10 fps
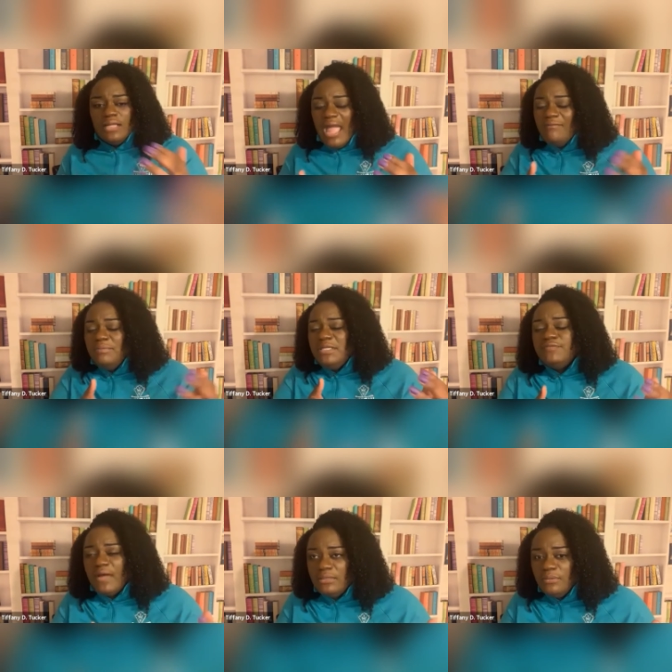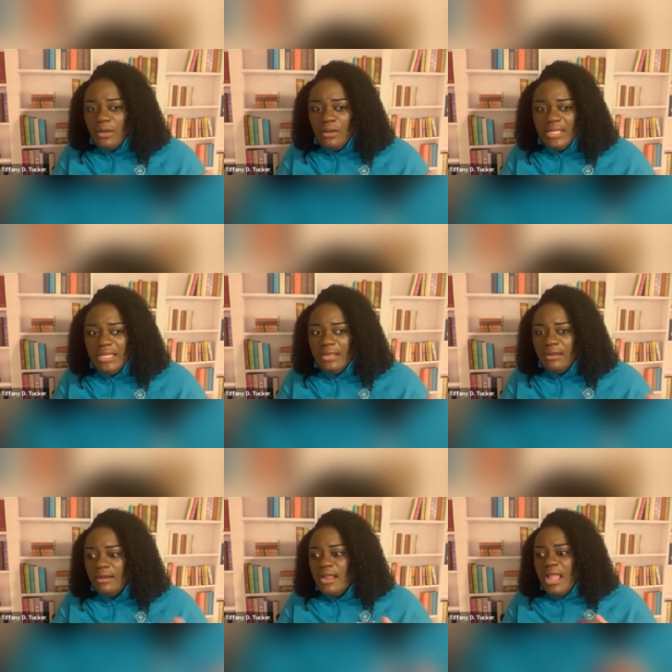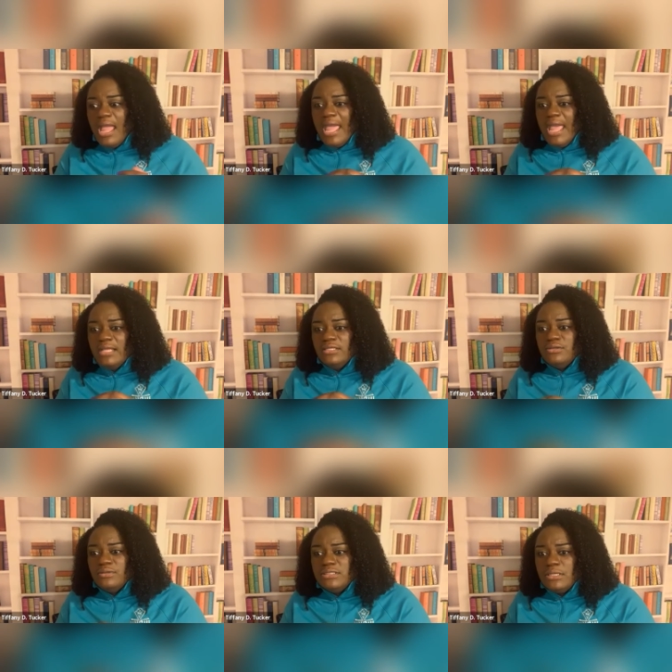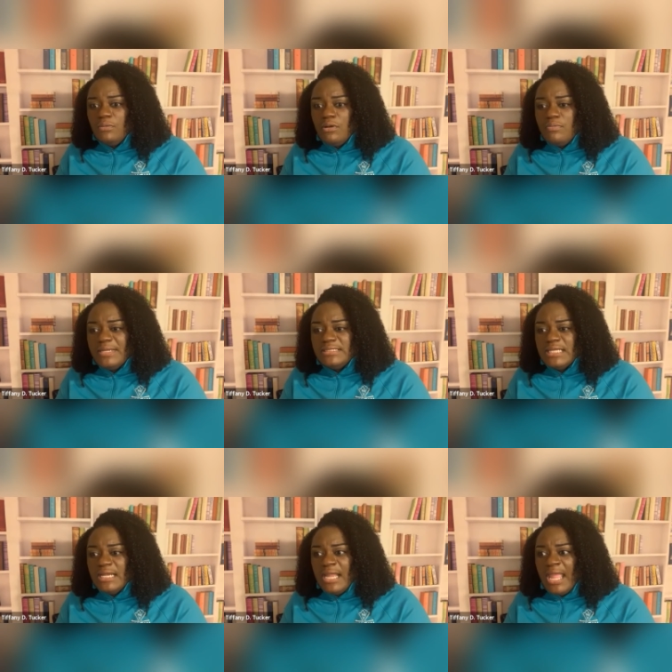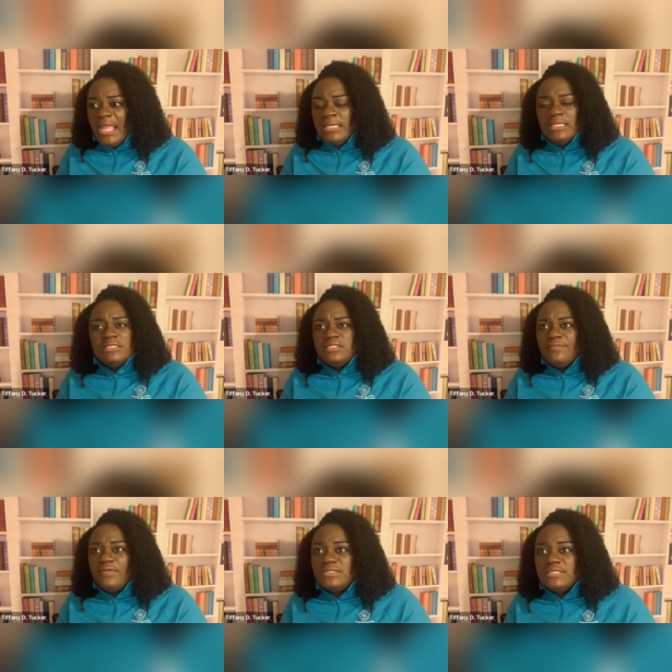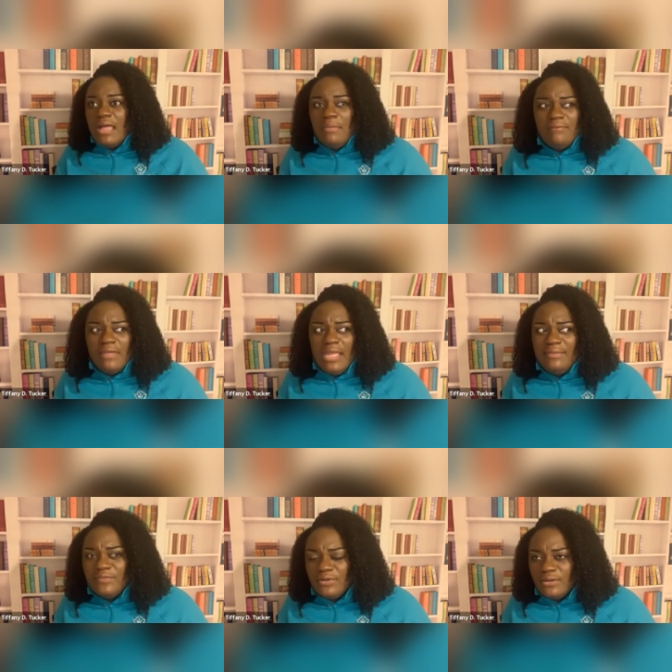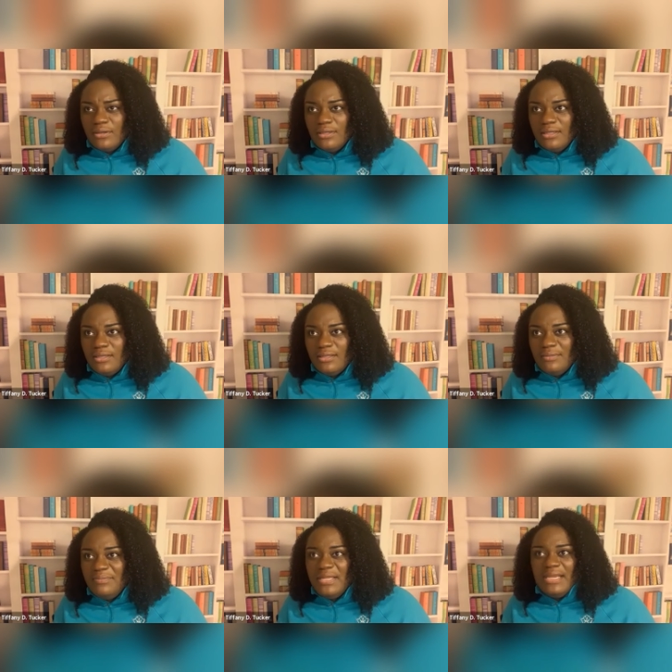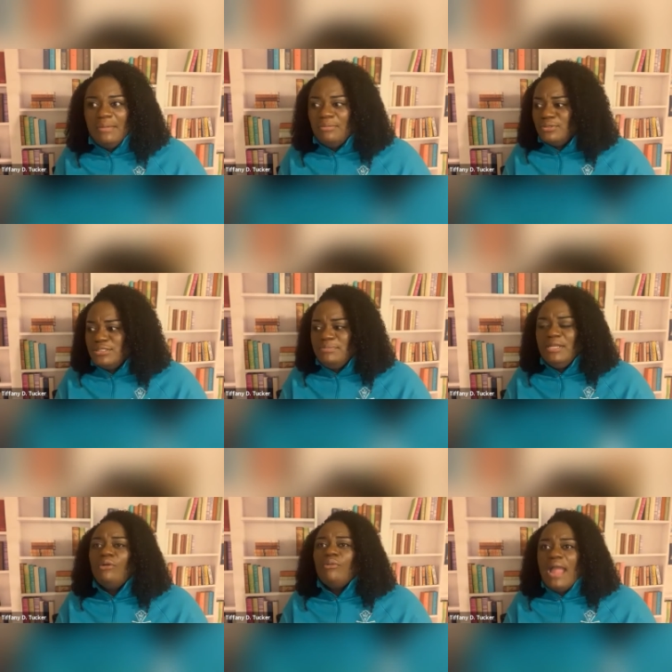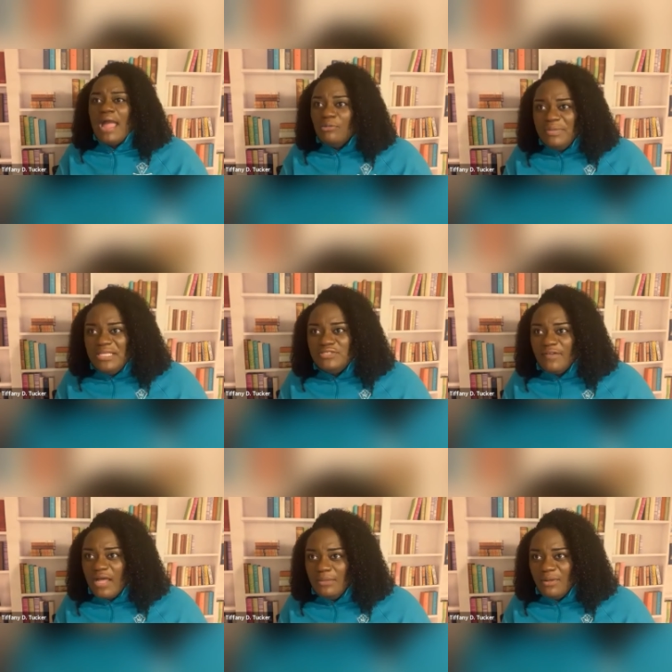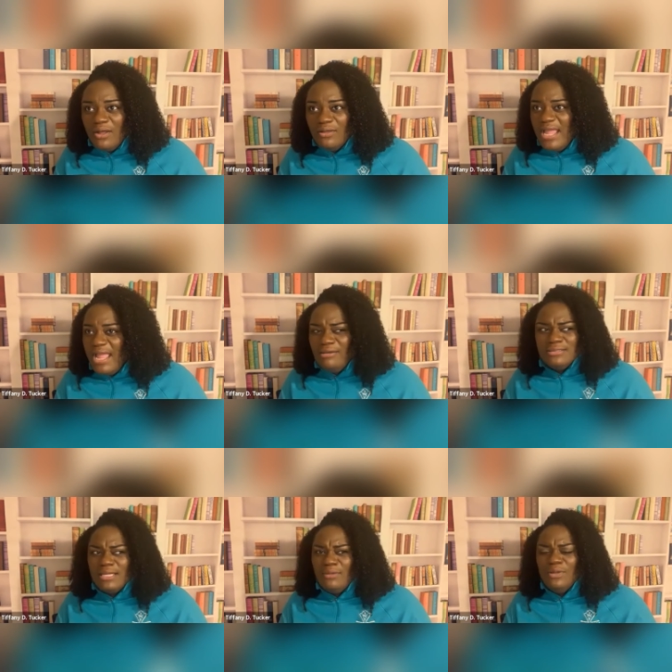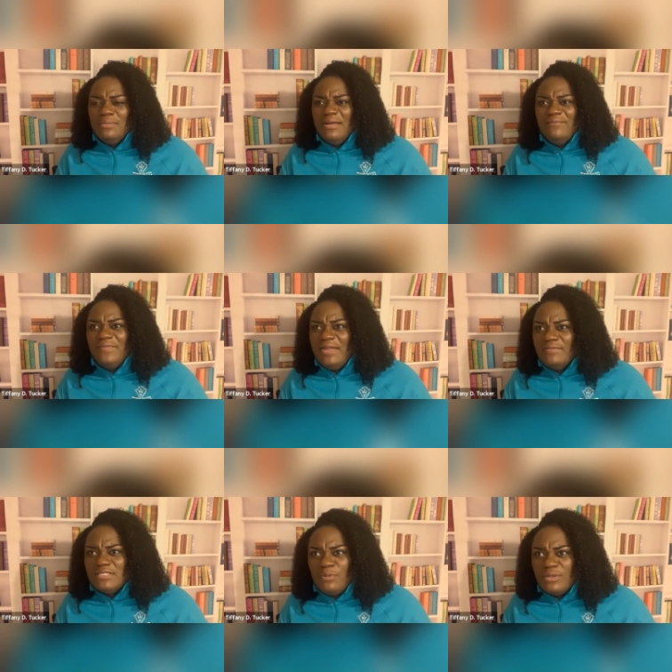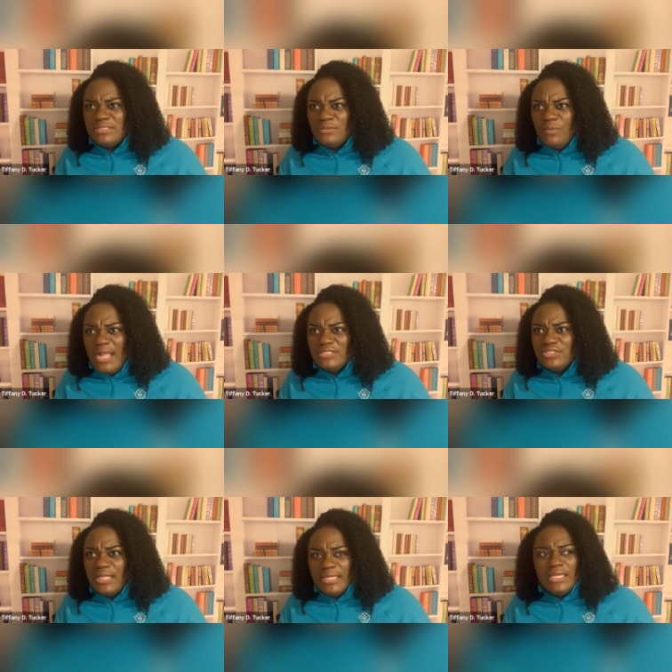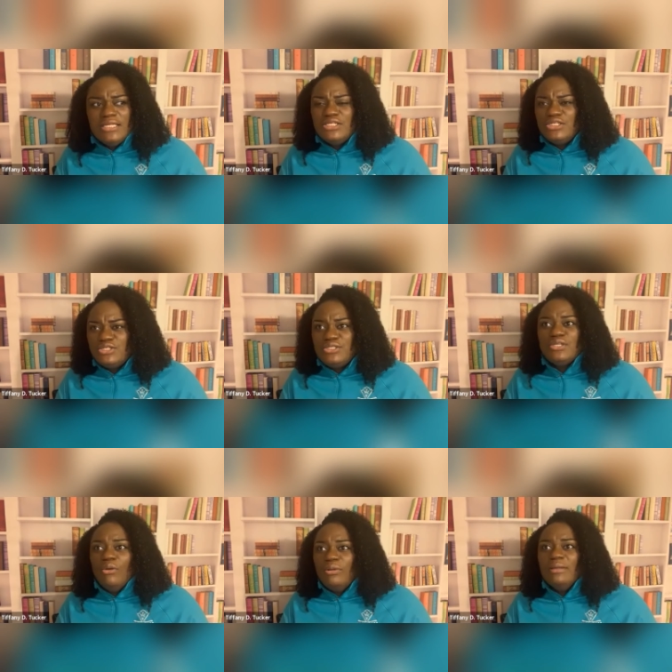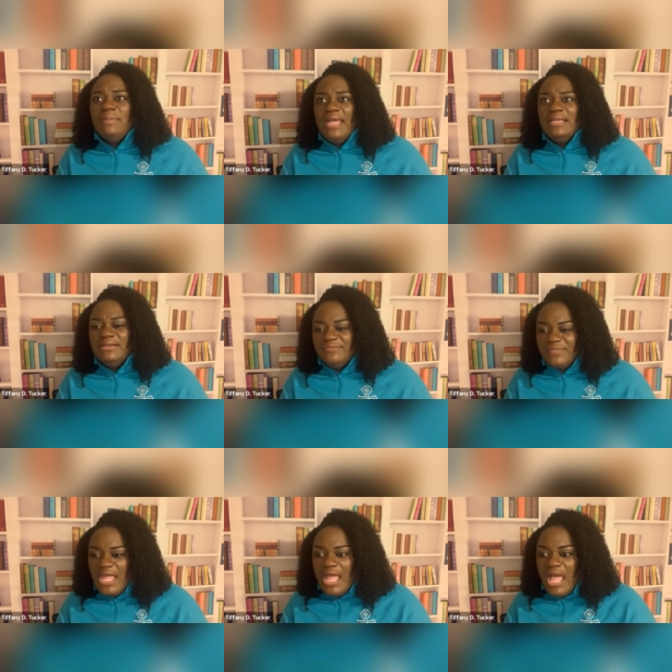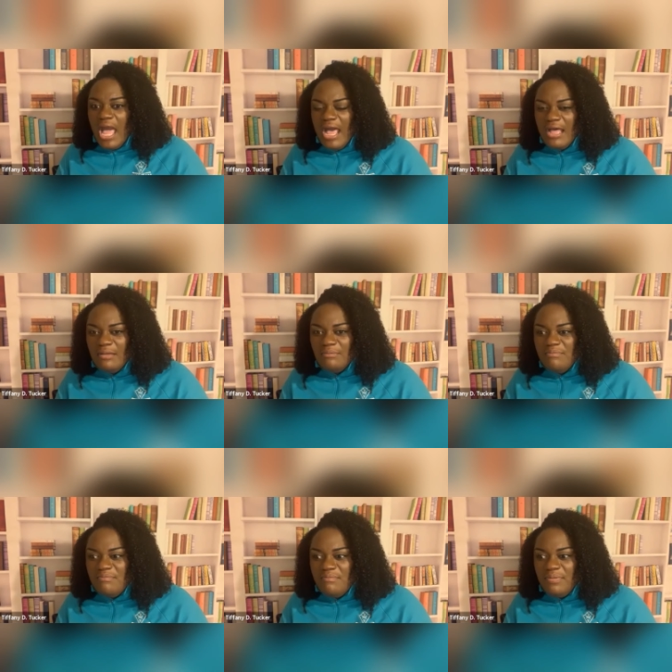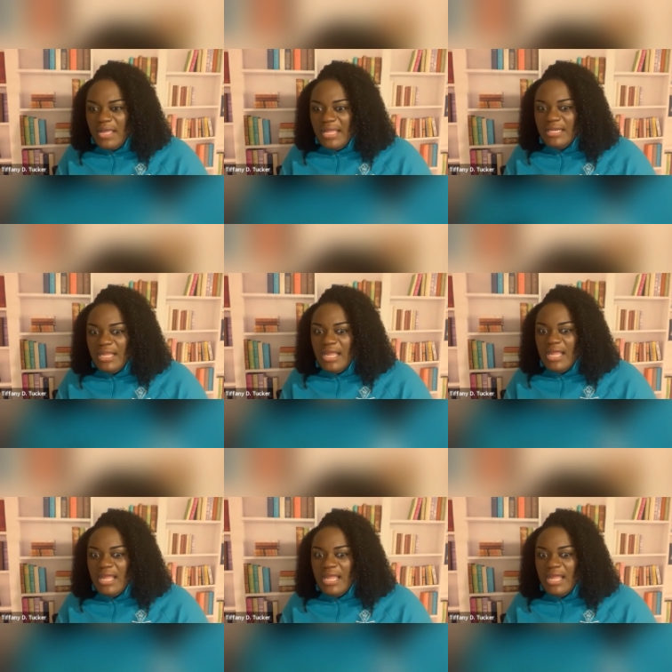have beach volleyball here at UNC Wilmington, and this is the first time I've ever been able to be around beach volleyball. Now it's like one of my favorite sports to watch. Like, it's so competitive. But